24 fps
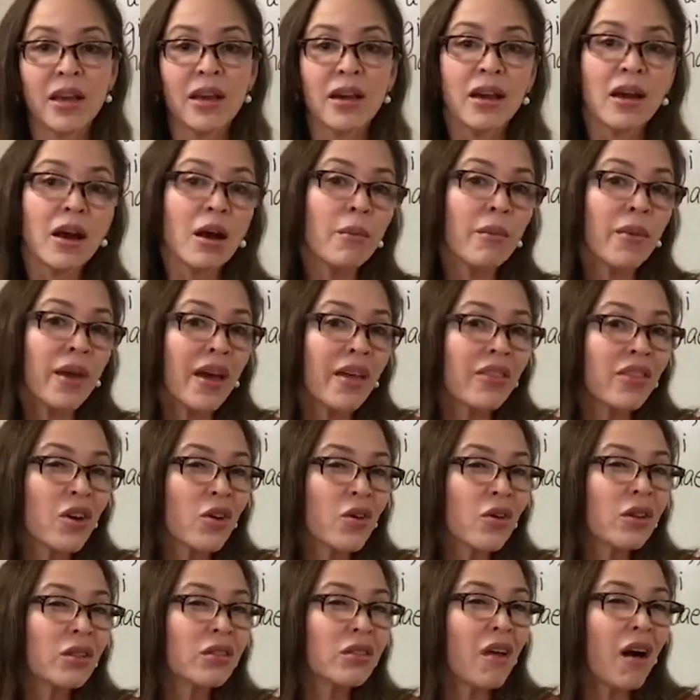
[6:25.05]
And there are
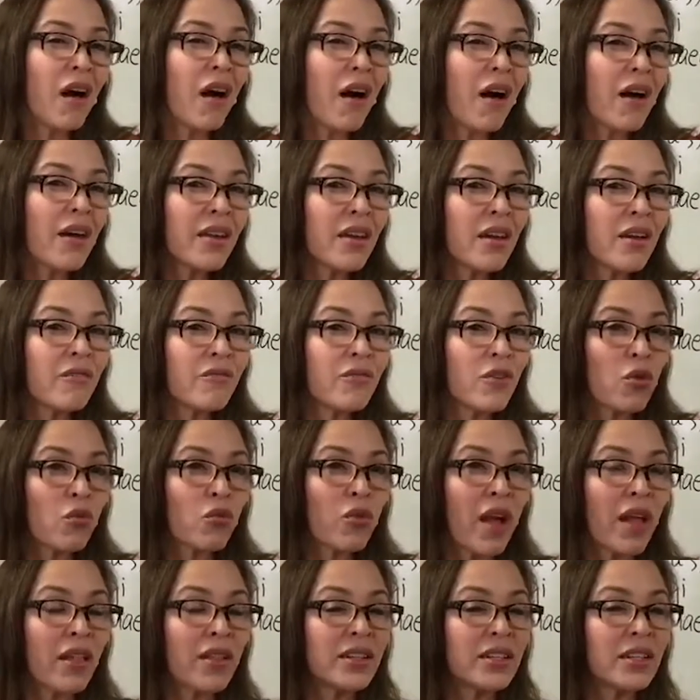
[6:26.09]
a lot of
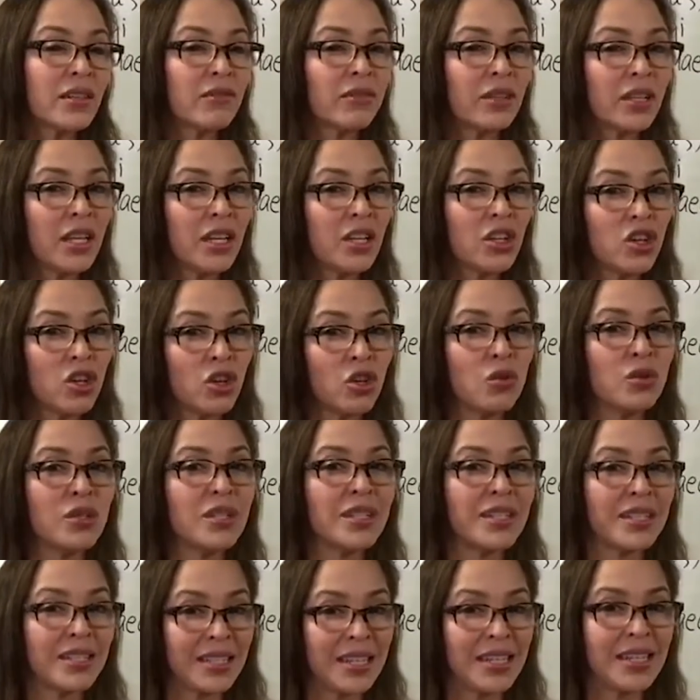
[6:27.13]
relatively new
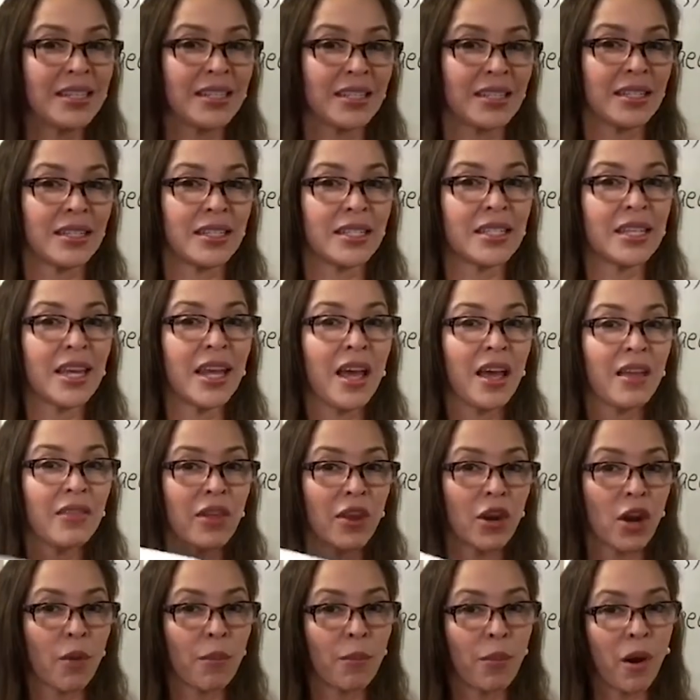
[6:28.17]
diseases that
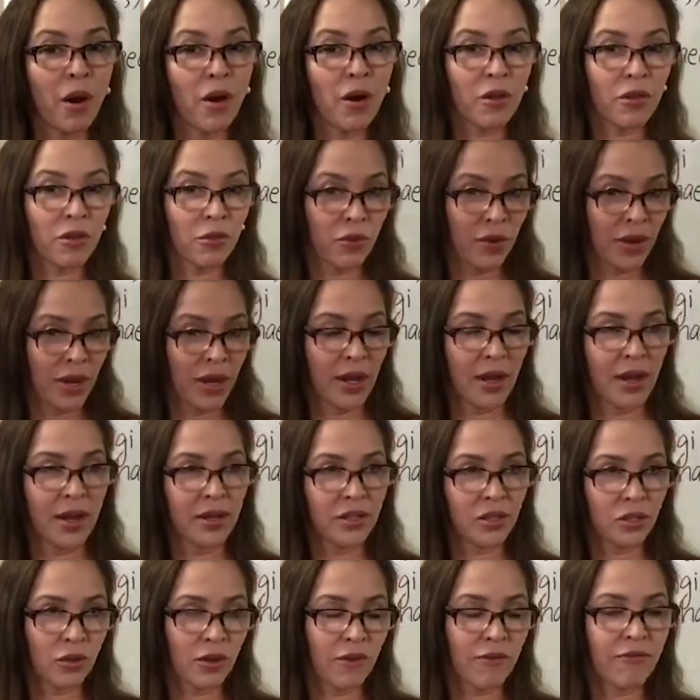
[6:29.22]
are bothering us
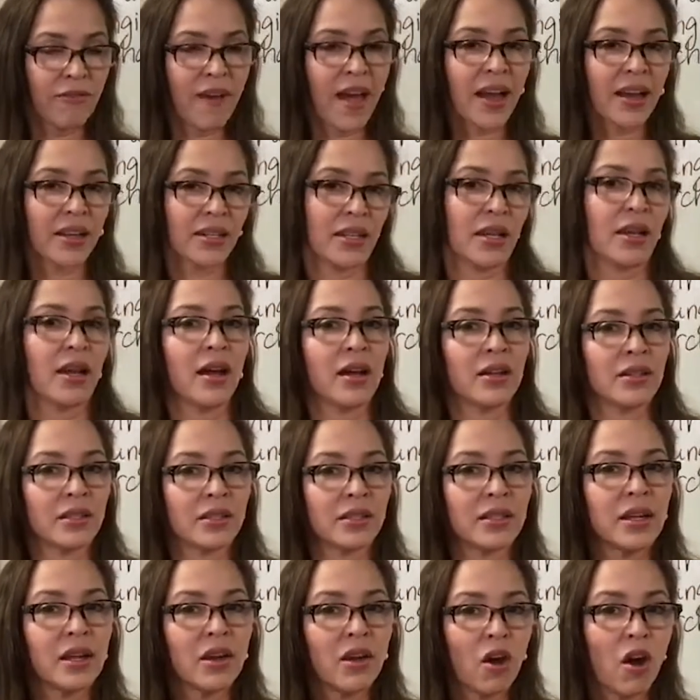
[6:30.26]
or affecting us
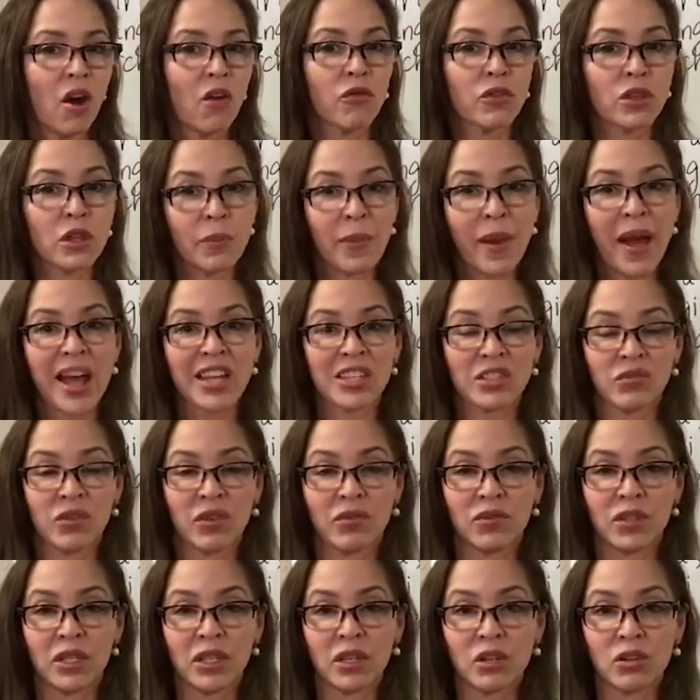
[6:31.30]
over the past
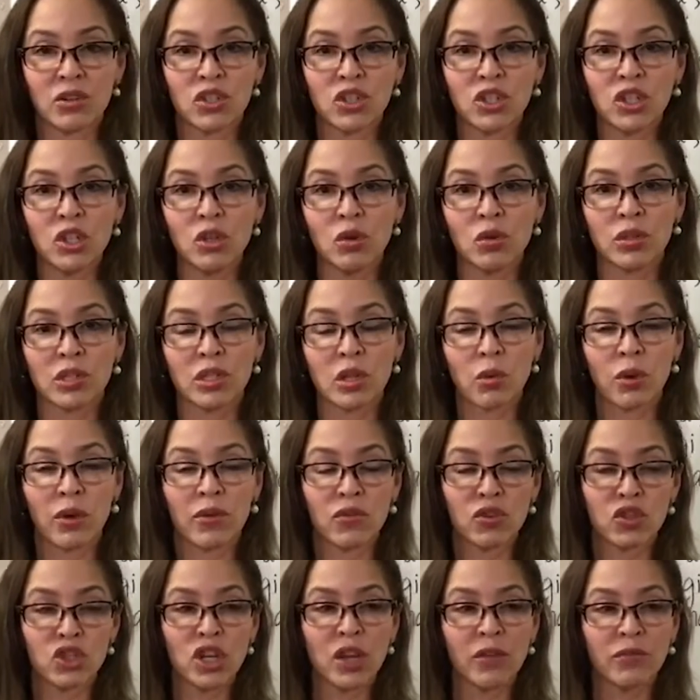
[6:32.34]
50 years too. And so we've
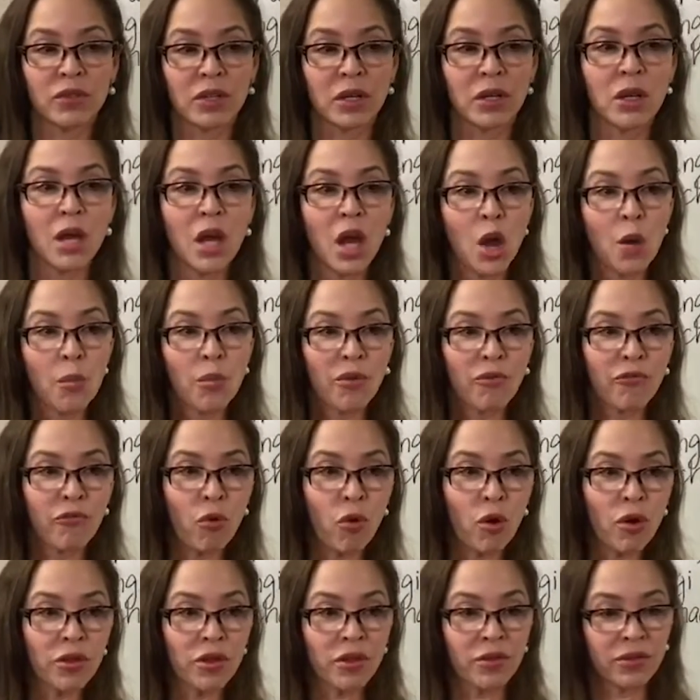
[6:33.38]
shifted.
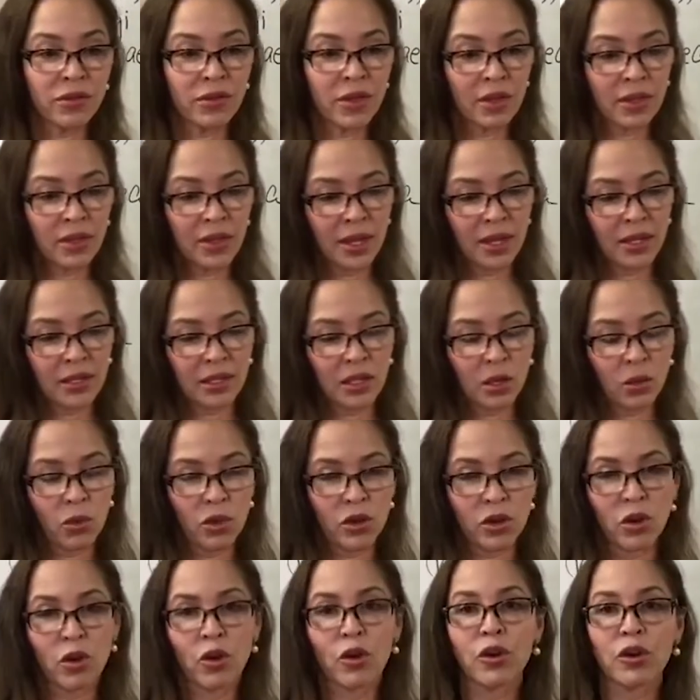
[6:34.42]
Before, the things that would
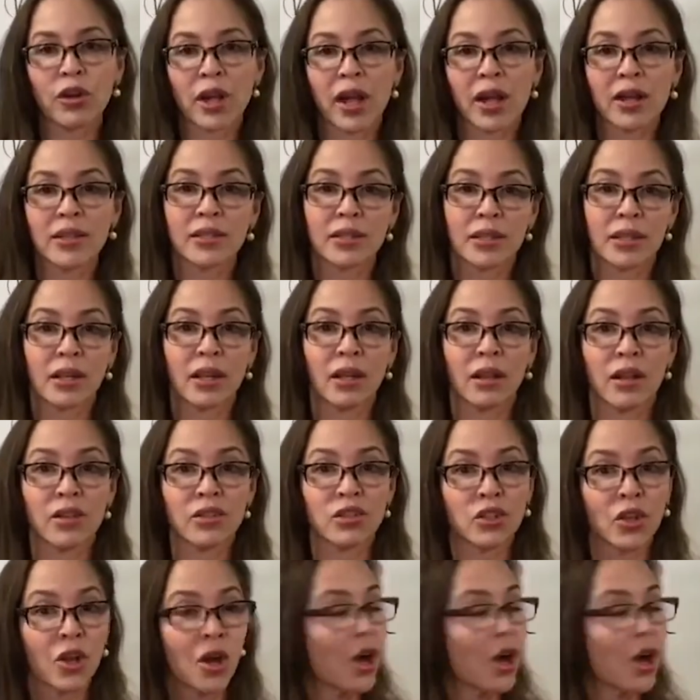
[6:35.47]
hurt us and kill us